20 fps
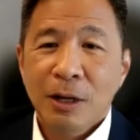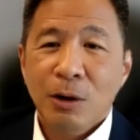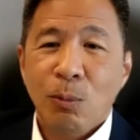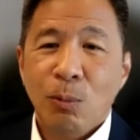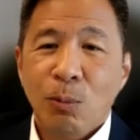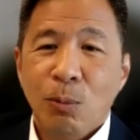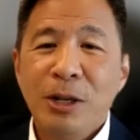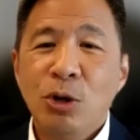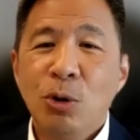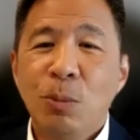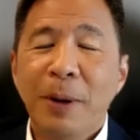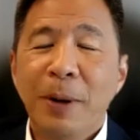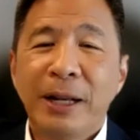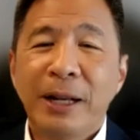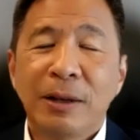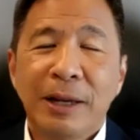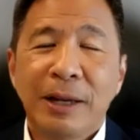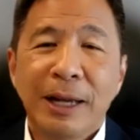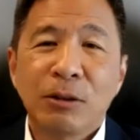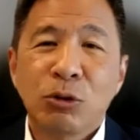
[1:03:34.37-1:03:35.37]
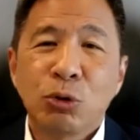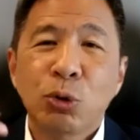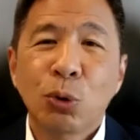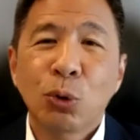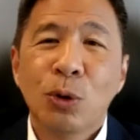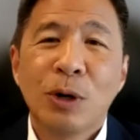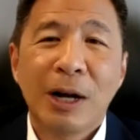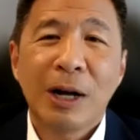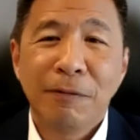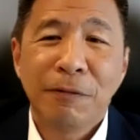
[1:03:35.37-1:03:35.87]
When you get
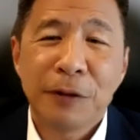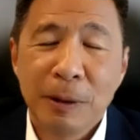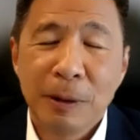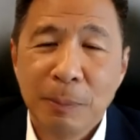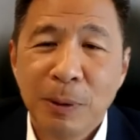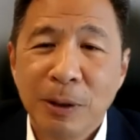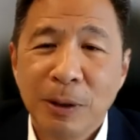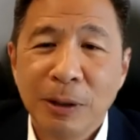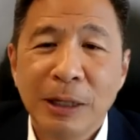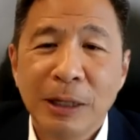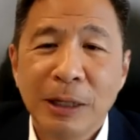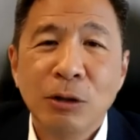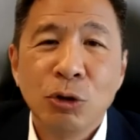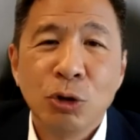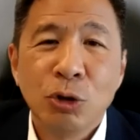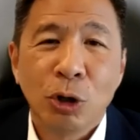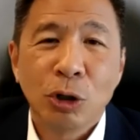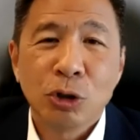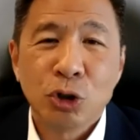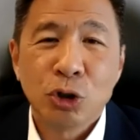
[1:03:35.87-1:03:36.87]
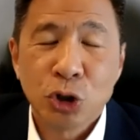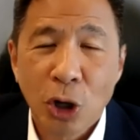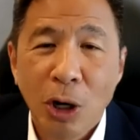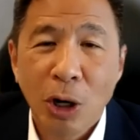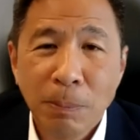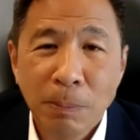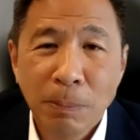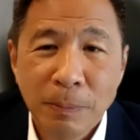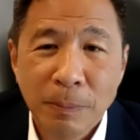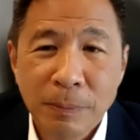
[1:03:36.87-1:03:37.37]
too comfortable in your
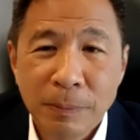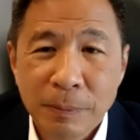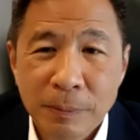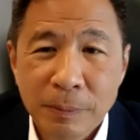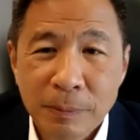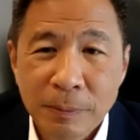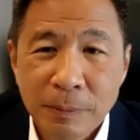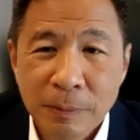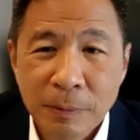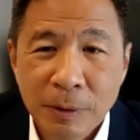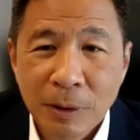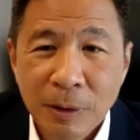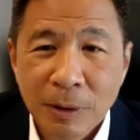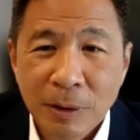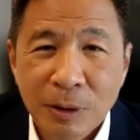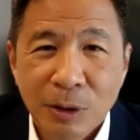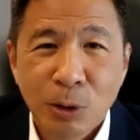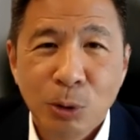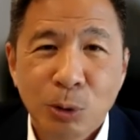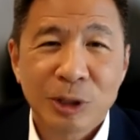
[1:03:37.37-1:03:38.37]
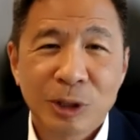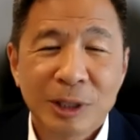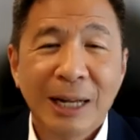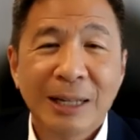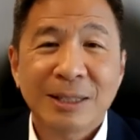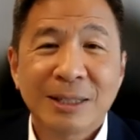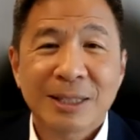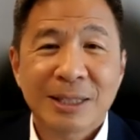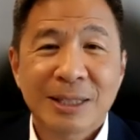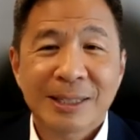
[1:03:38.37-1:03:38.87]
job, you
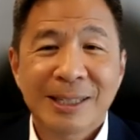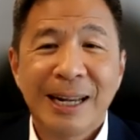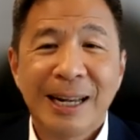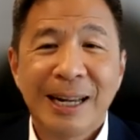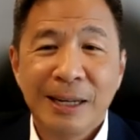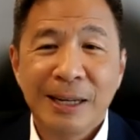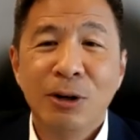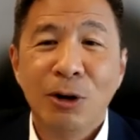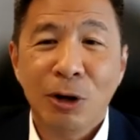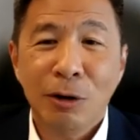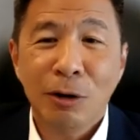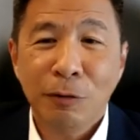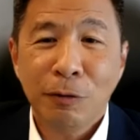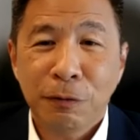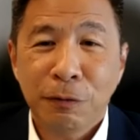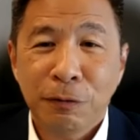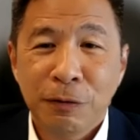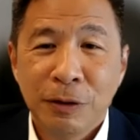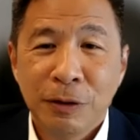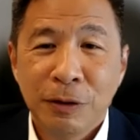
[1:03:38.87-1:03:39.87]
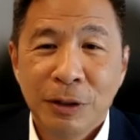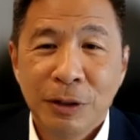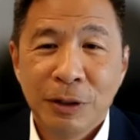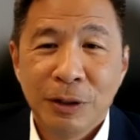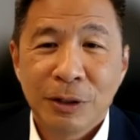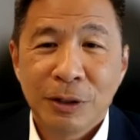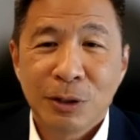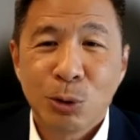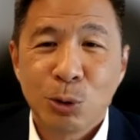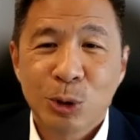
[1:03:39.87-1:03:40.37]
start slacking off,
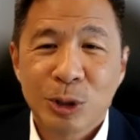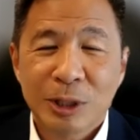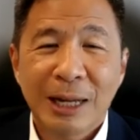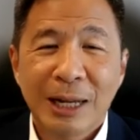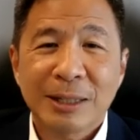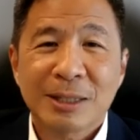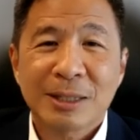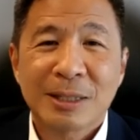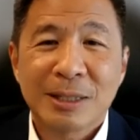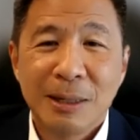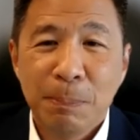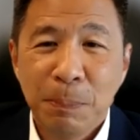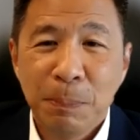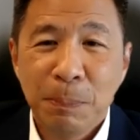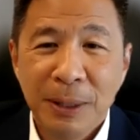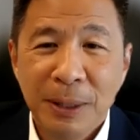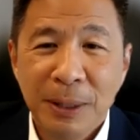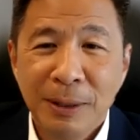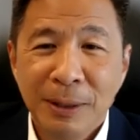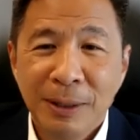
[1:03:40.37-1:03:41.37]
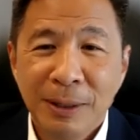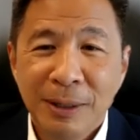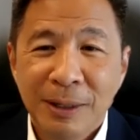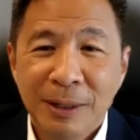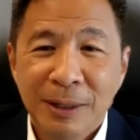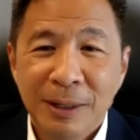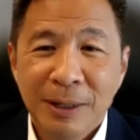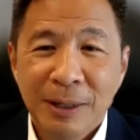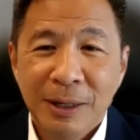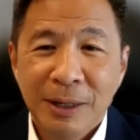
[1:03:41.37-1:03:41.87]
you start slipping,
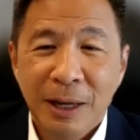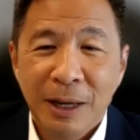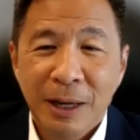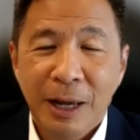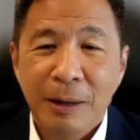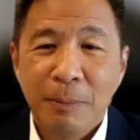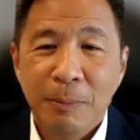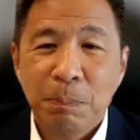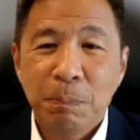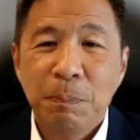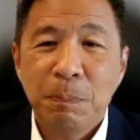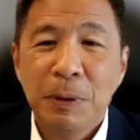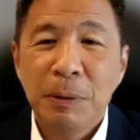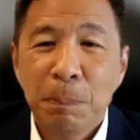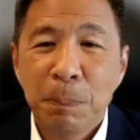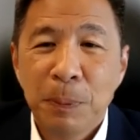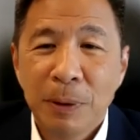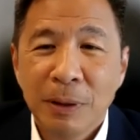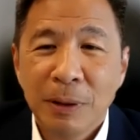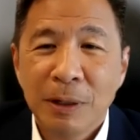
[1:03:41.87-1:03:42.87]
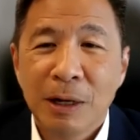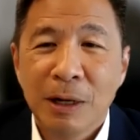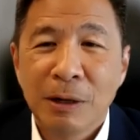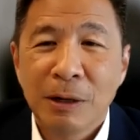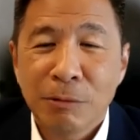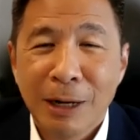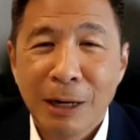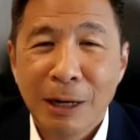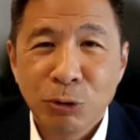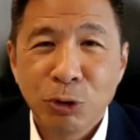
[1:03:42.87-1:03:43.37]
and people
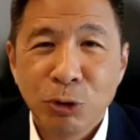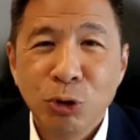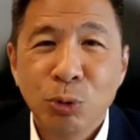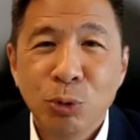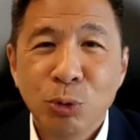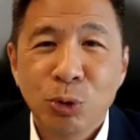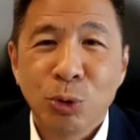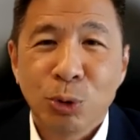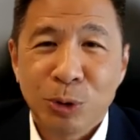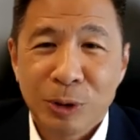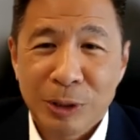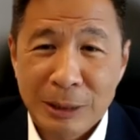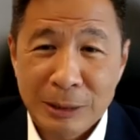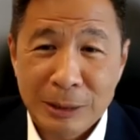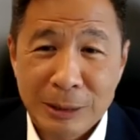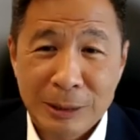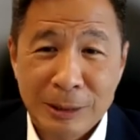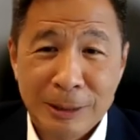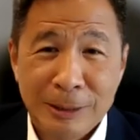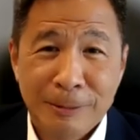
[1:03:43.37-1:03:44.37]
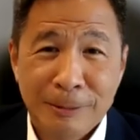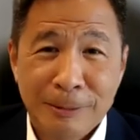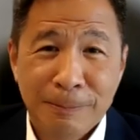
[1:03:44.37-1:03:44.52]
around you notice.